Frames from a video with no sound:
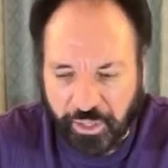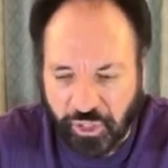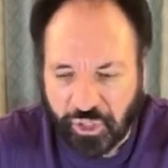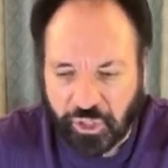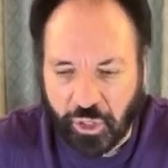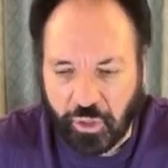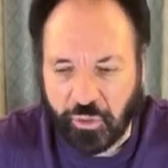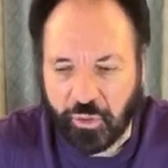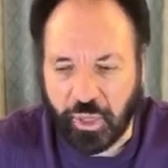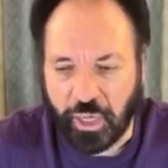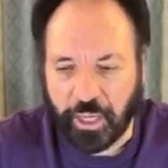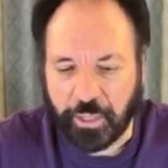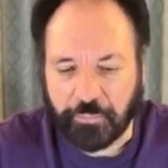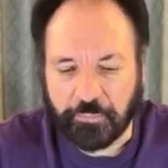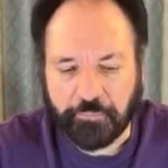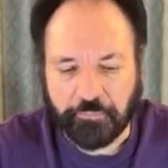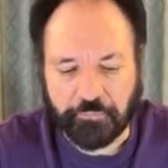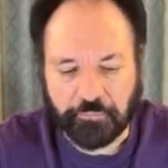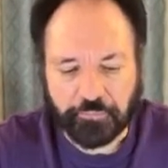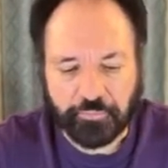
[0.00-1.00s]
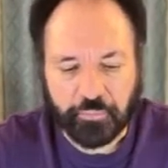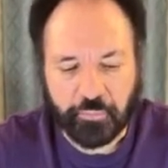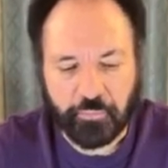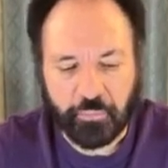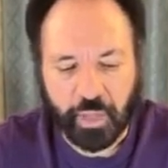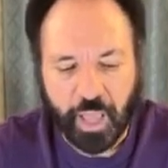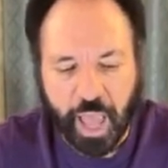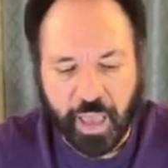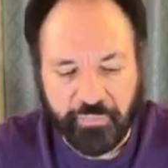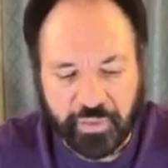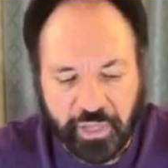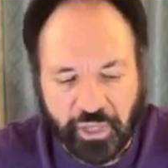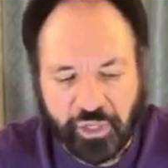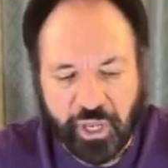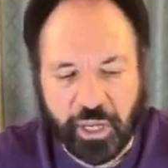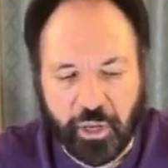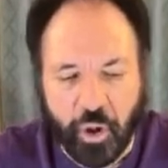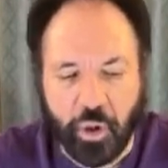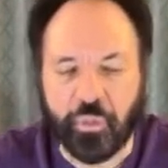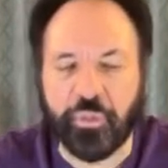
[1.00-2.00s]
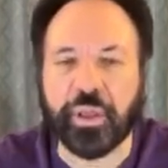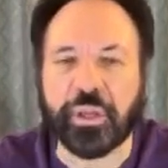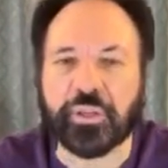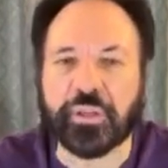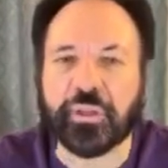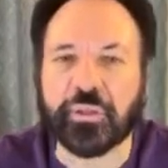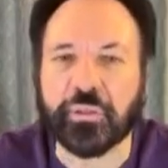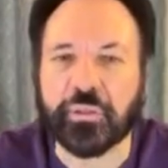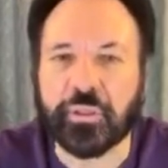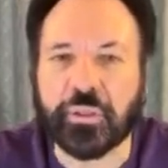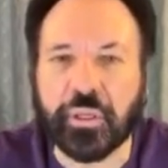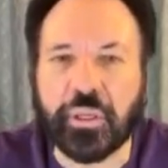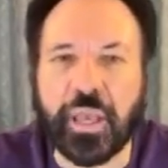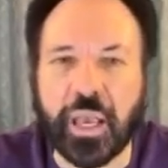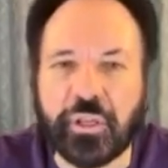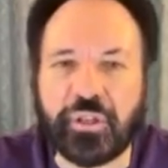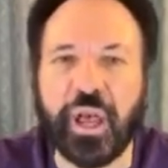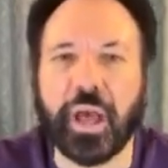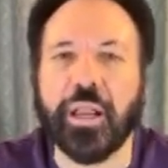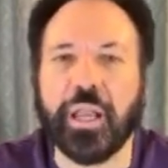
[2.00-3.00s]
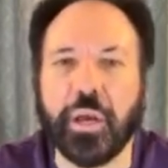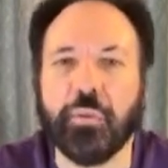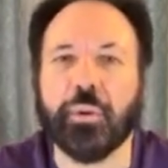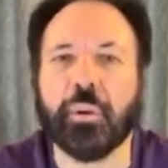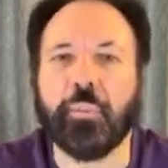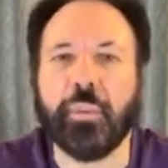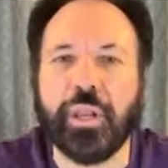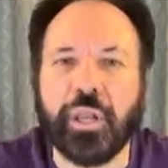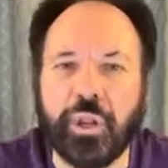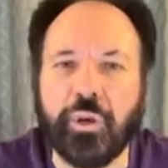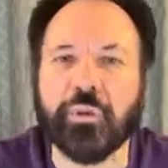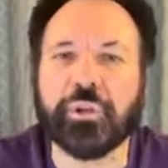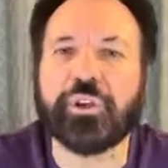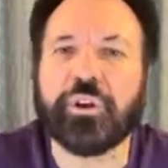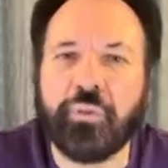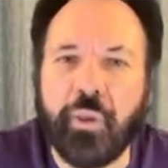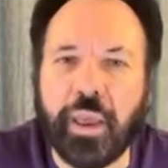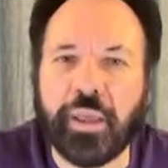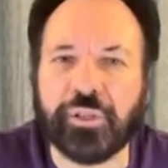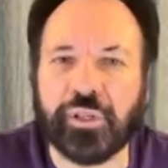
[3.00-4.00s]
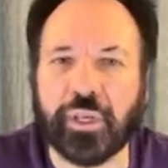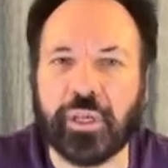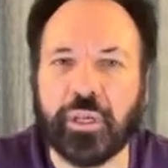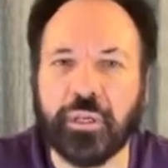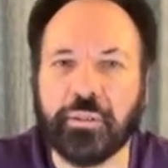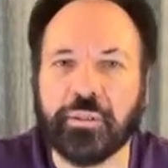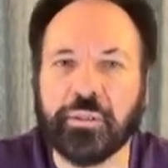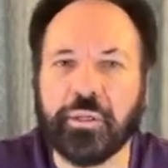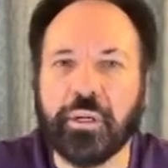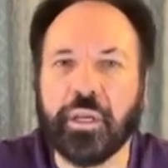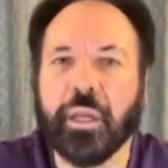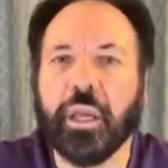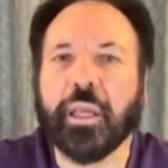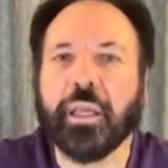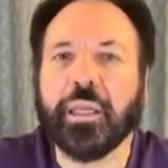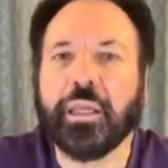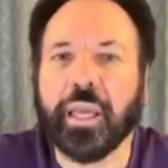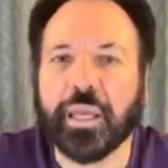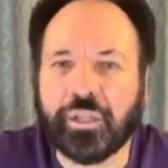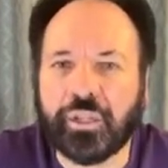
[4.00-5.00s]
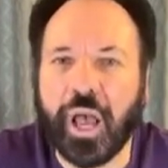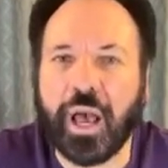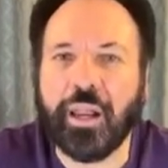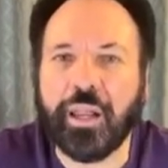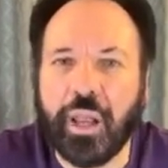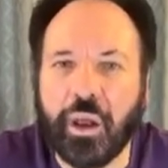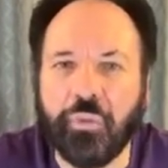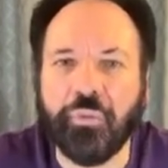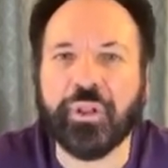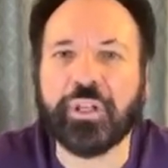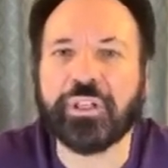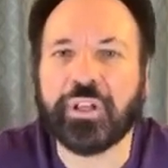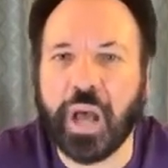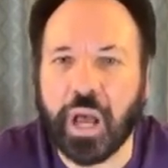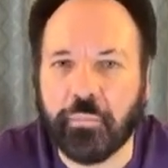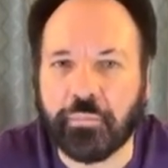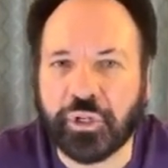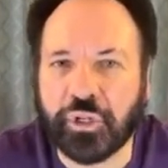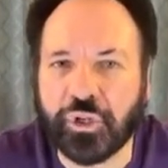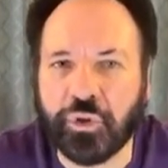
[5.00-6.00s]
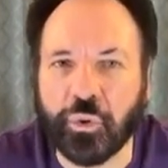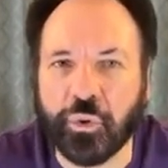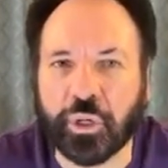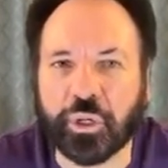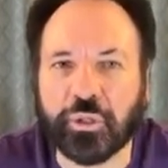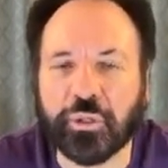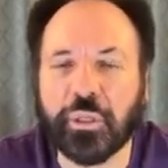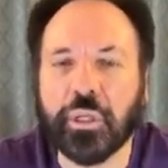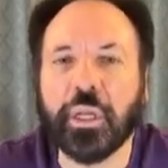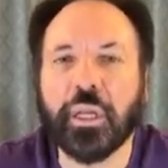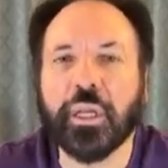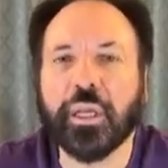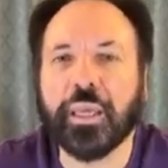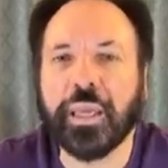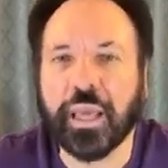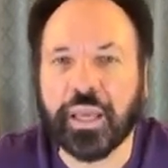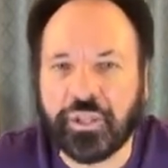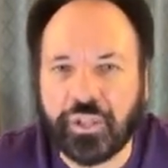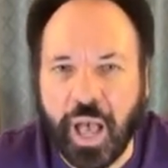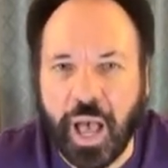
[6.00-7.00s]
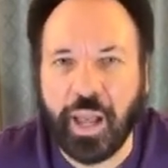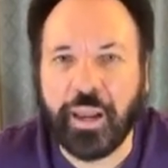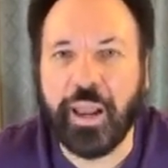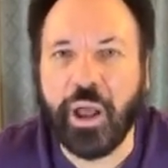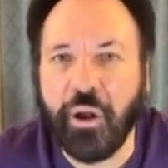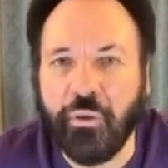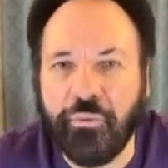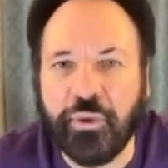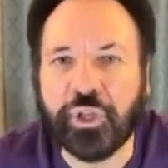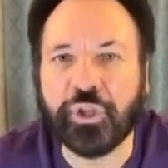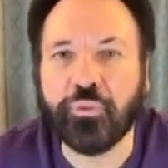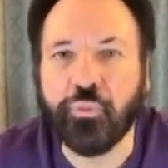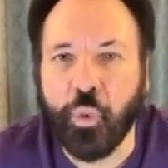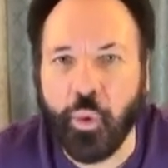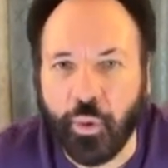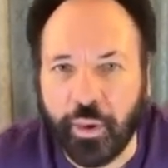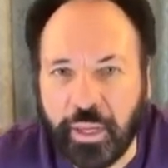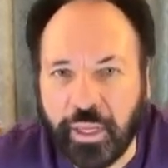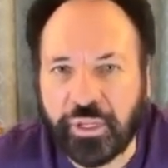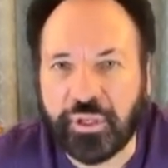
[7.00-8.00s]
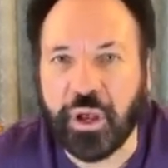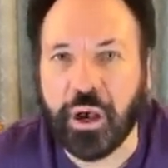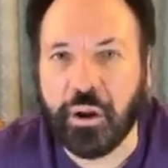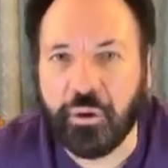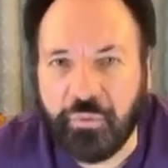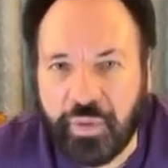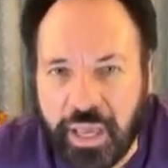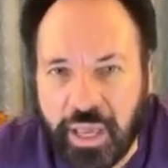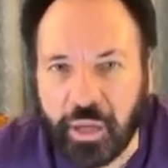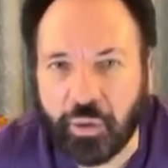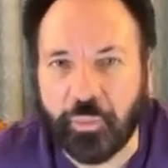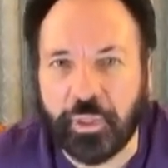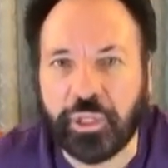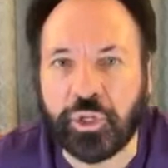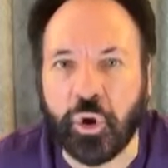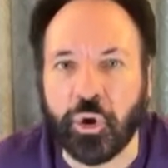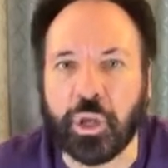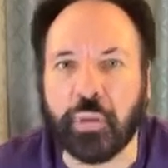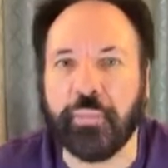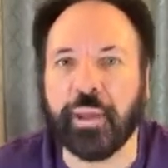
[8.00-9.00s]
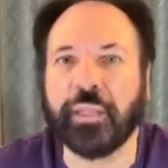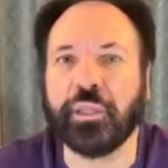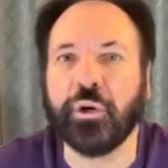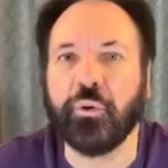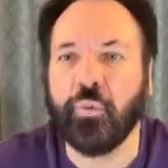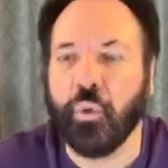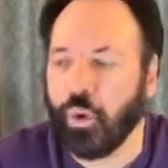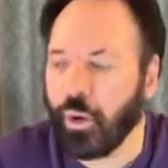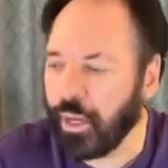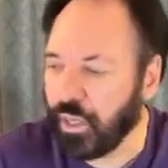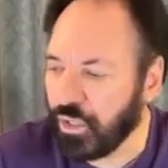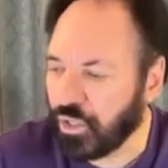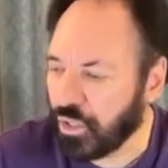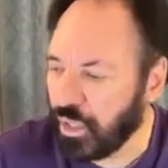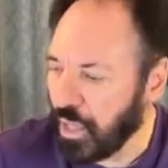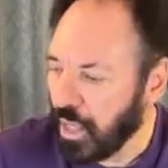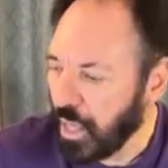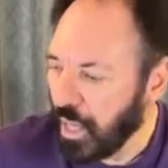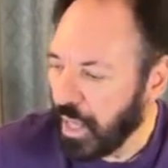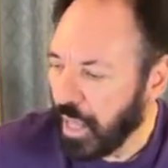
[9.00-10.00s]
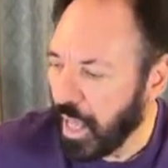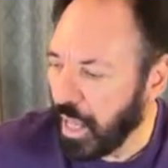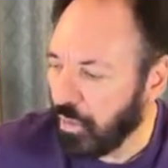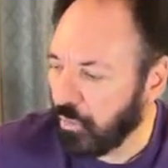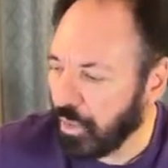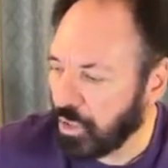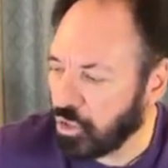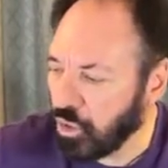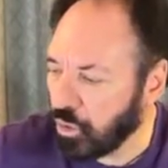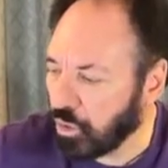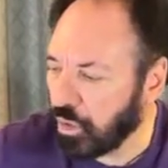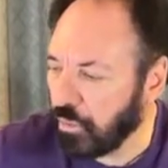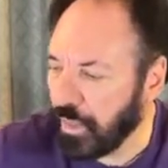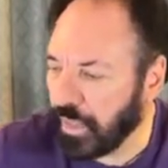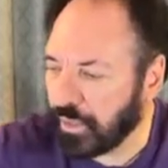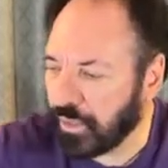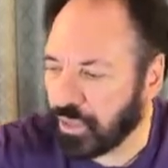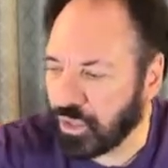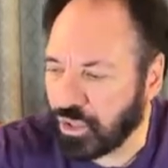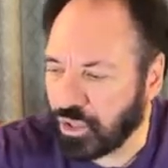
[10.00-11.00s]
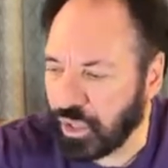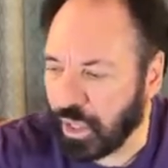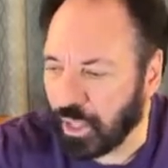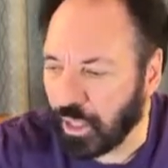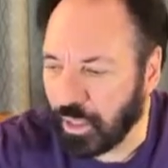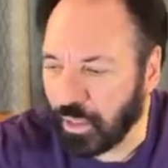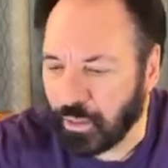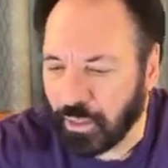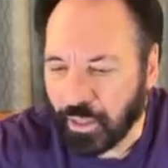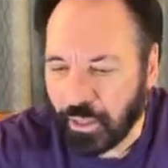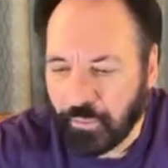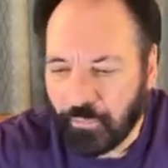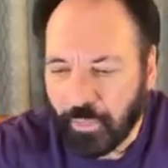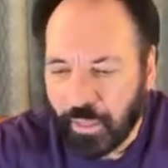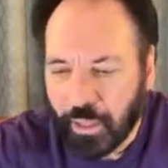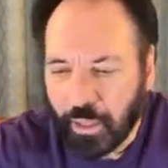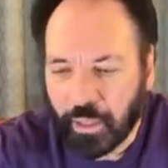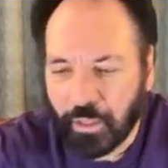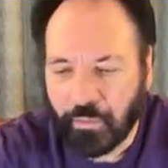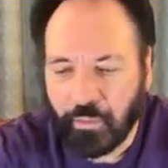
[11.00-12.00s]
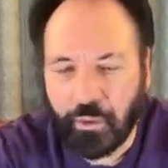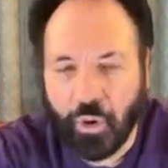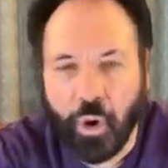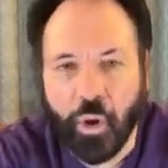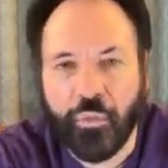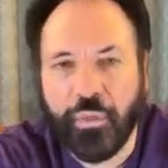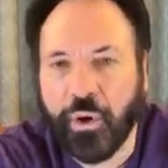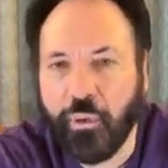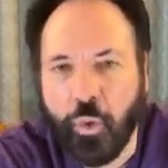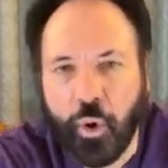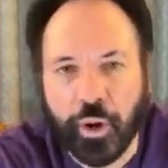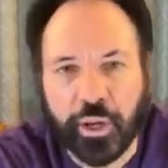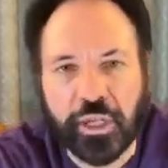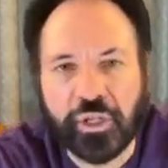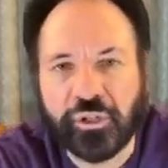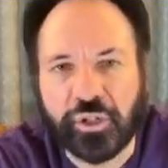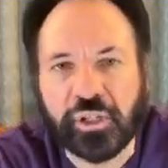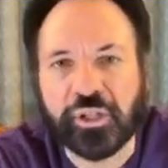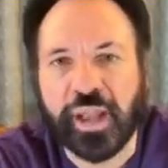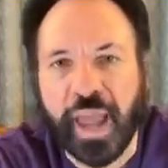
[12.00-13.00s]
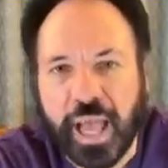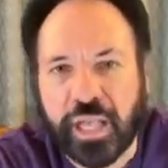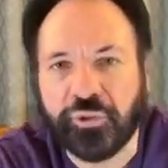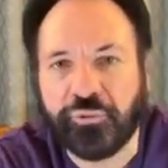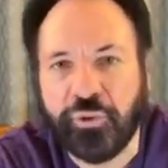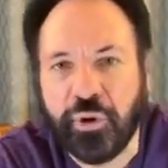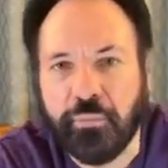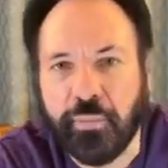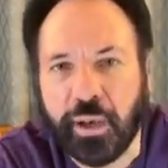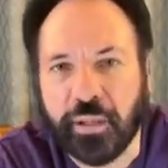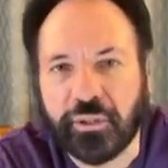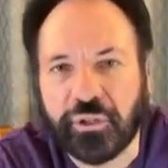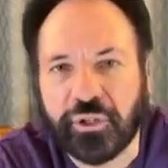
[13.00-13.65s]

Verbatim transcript: And so, um, having said all this, yes, I know what we do is crazy. Yes, I know the time is short. Yes, I know these warnings are real. We talk about the warnings and we talked about this uh, all the warnings these last few